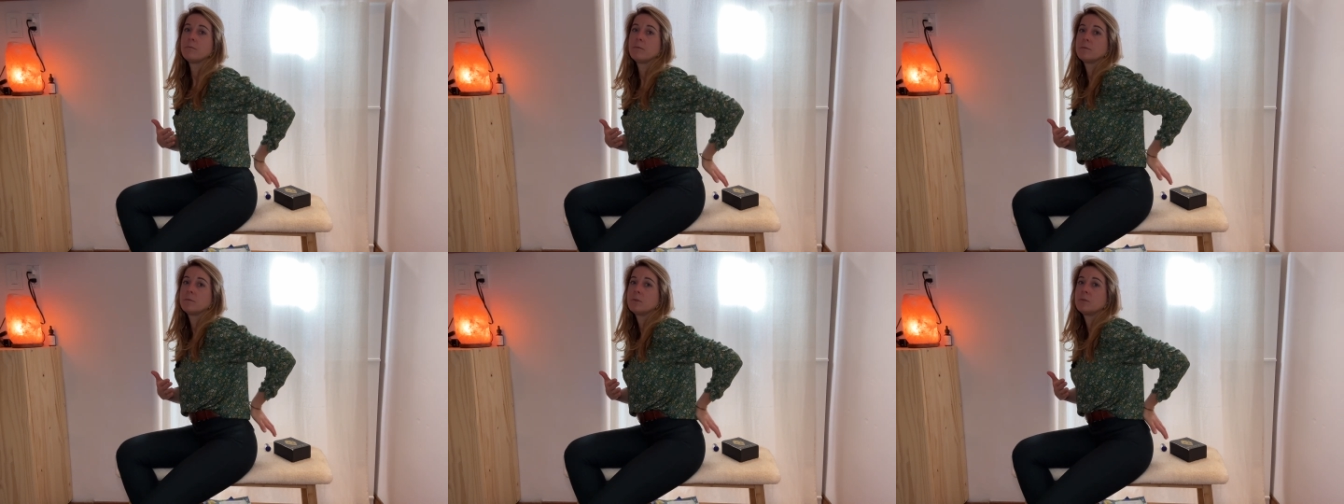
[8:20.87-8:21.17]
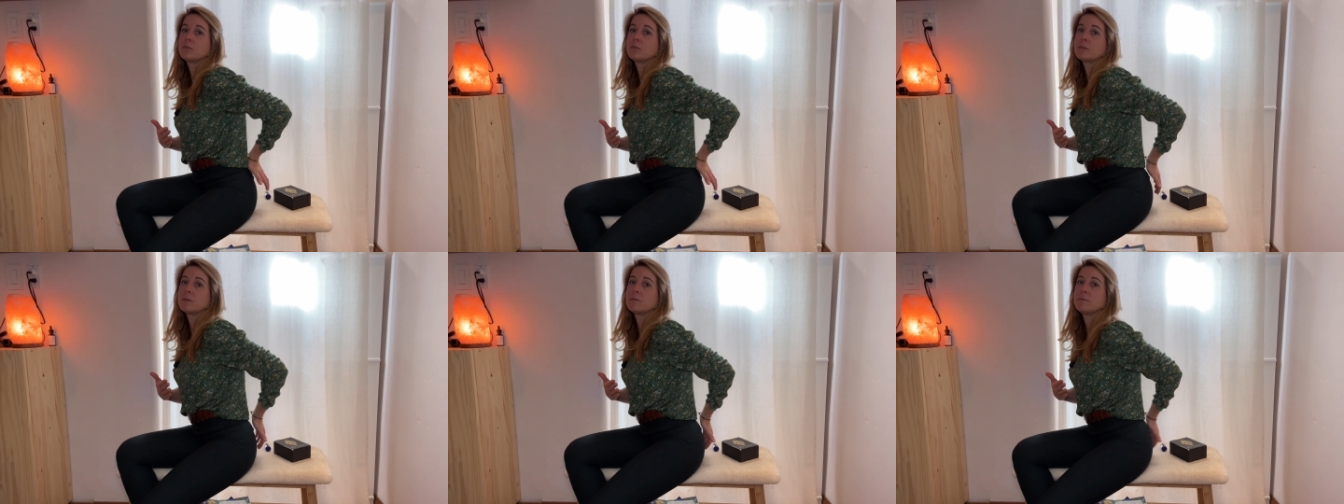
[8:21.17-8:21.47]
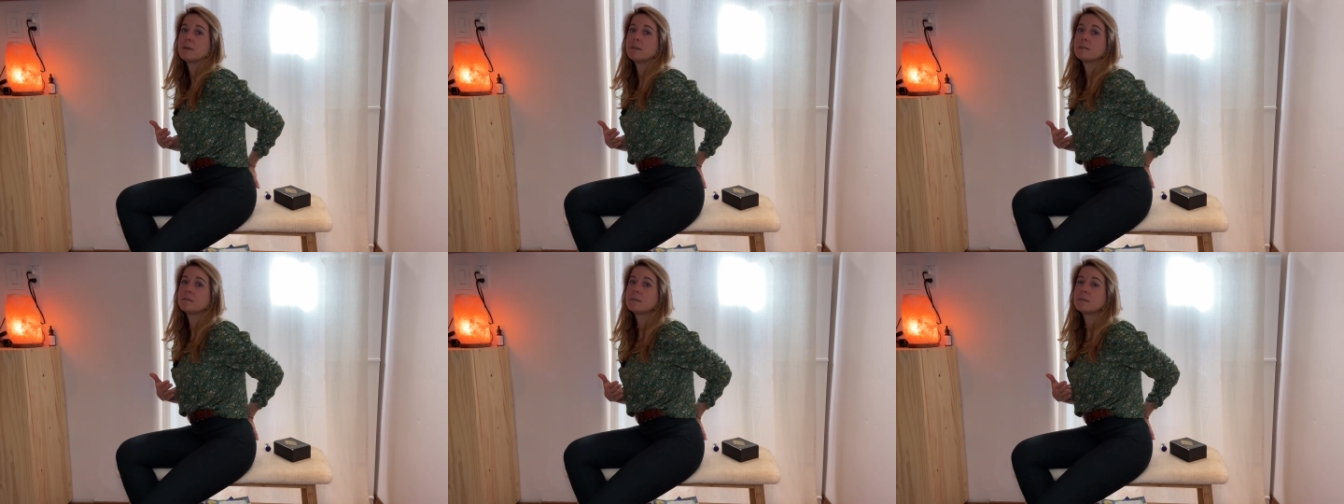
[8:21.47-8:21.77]
usually
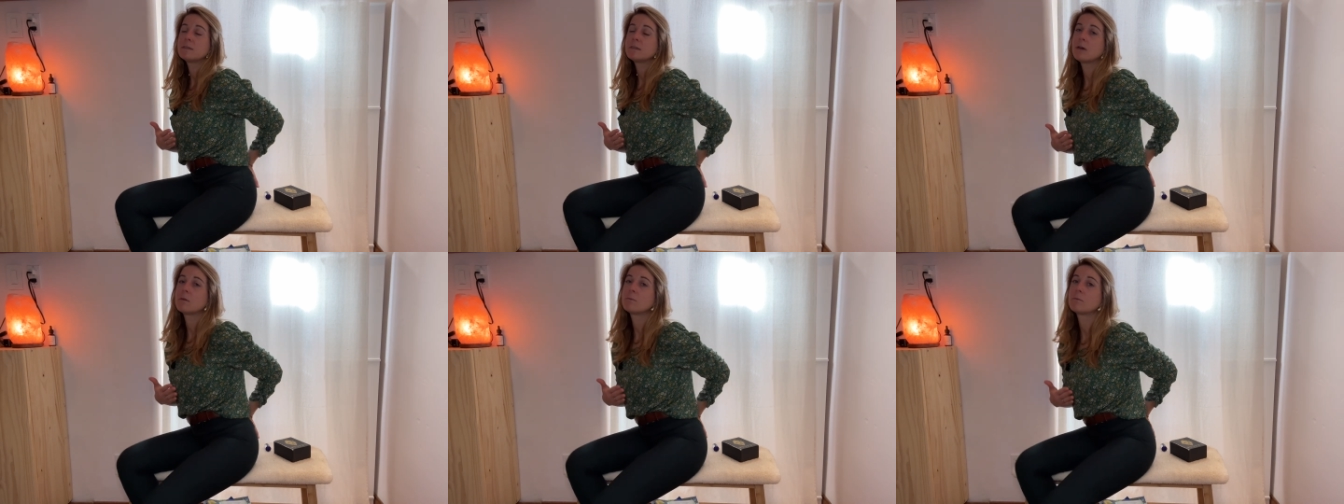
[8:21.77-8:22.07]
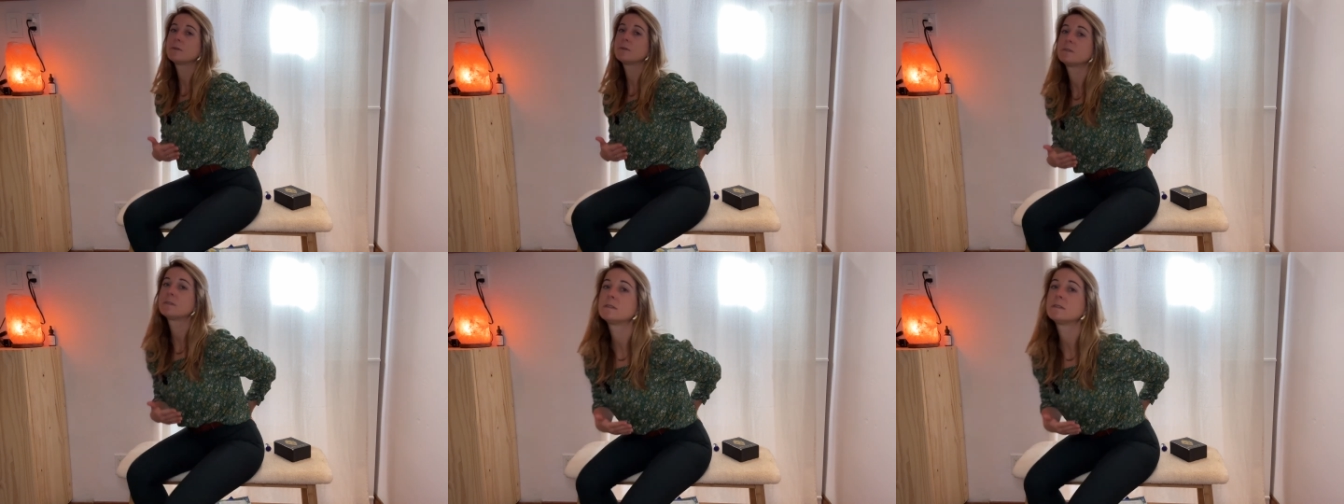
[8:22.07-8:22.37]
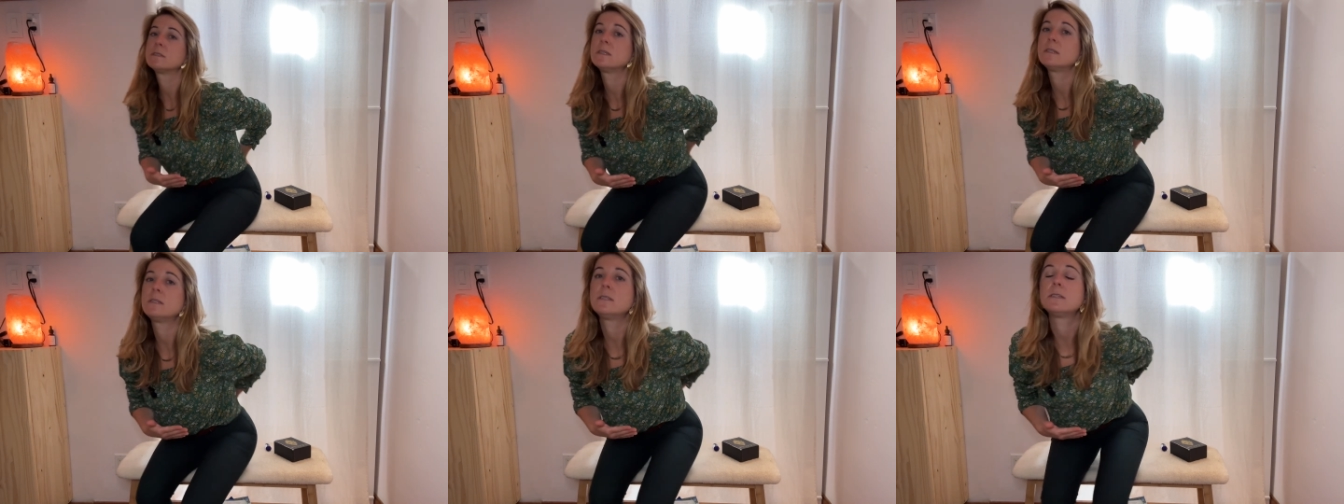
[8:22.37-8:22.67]
facing downwards
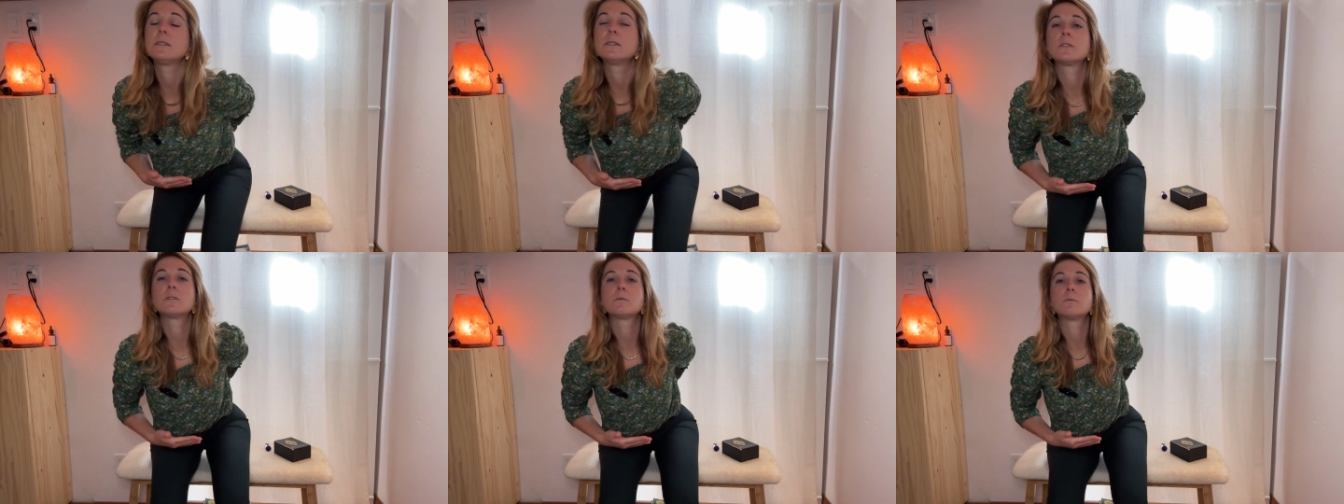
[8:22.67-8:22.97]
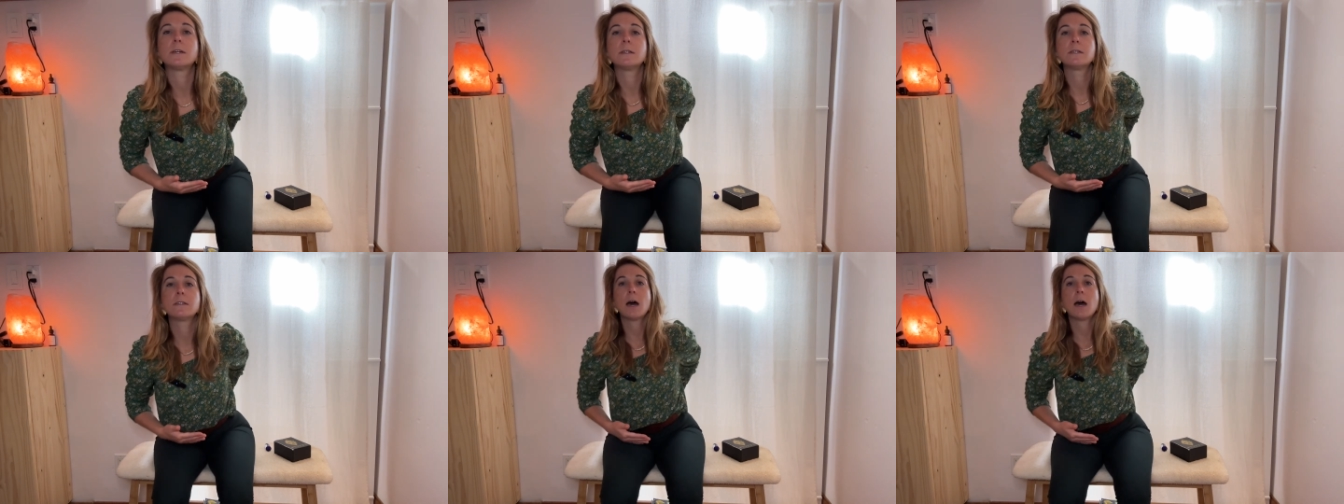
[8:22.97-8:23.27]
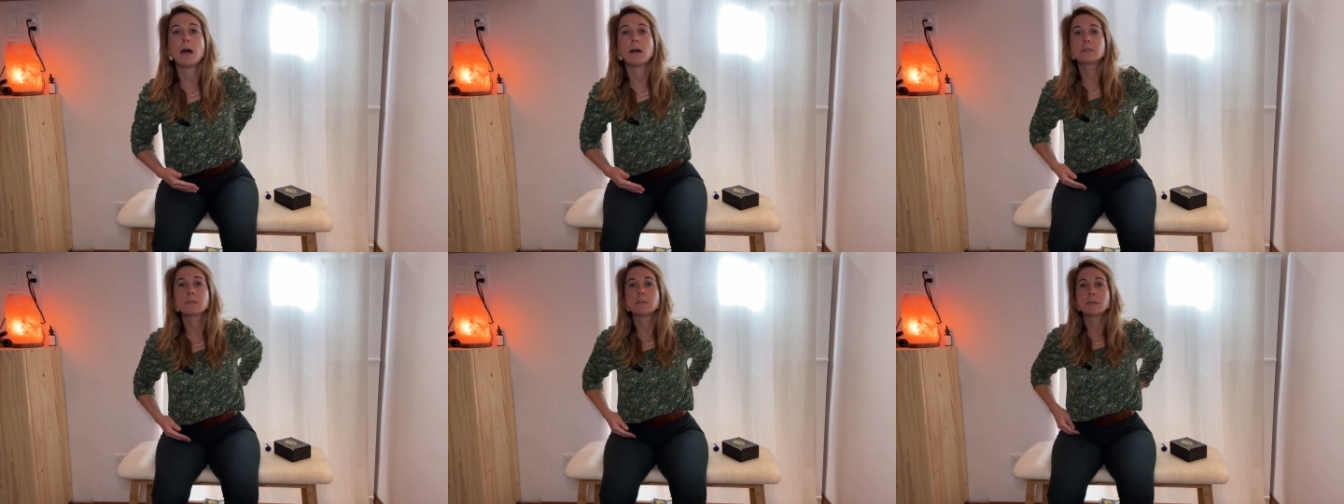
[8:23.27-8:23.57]
is the easiest way to
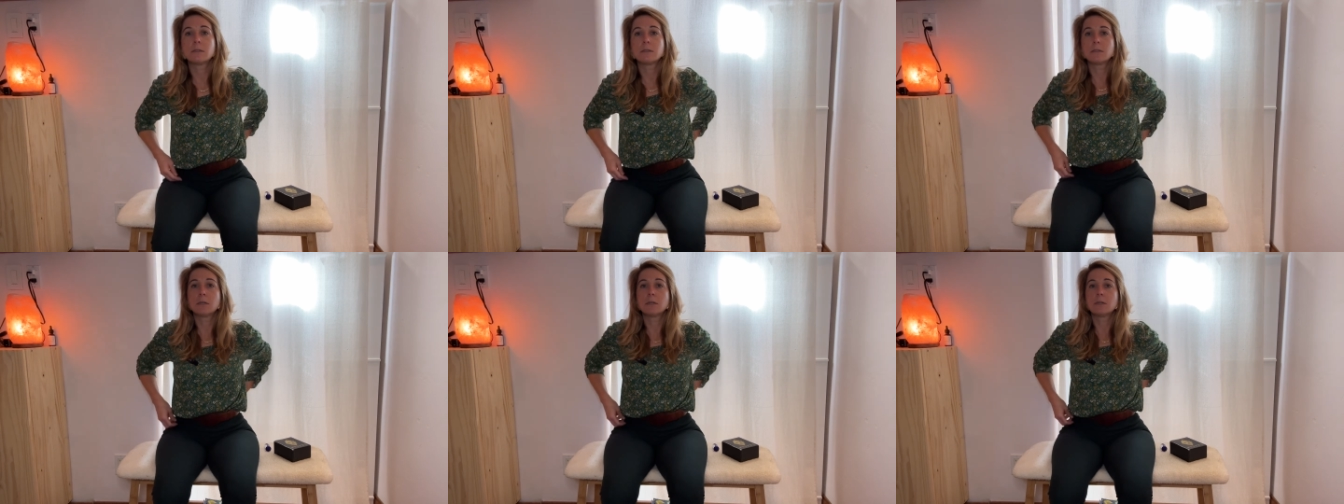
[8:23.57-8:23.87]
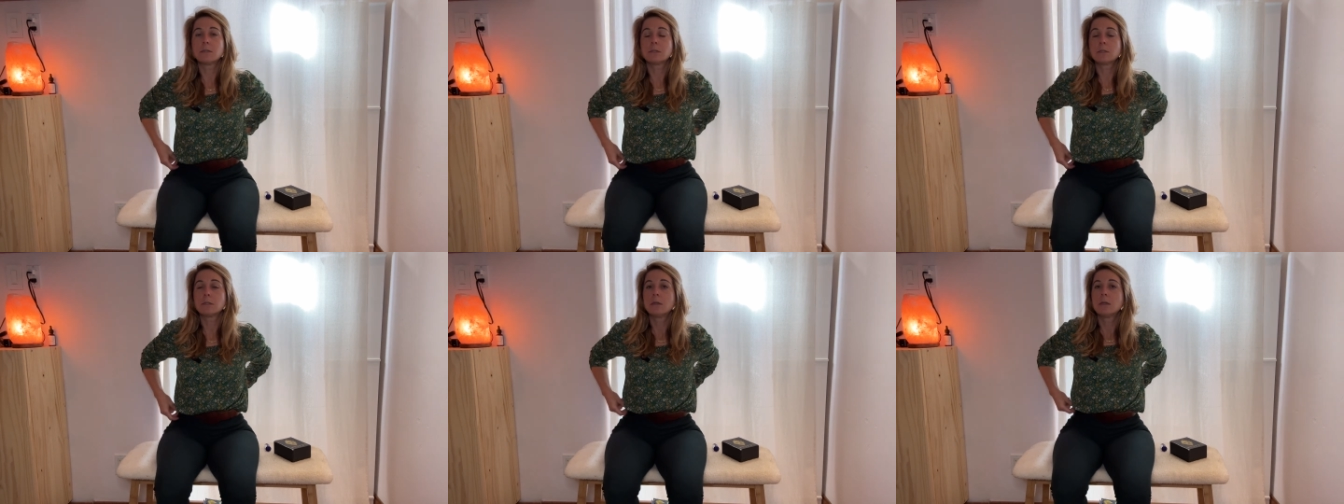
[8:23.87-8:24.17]
access this.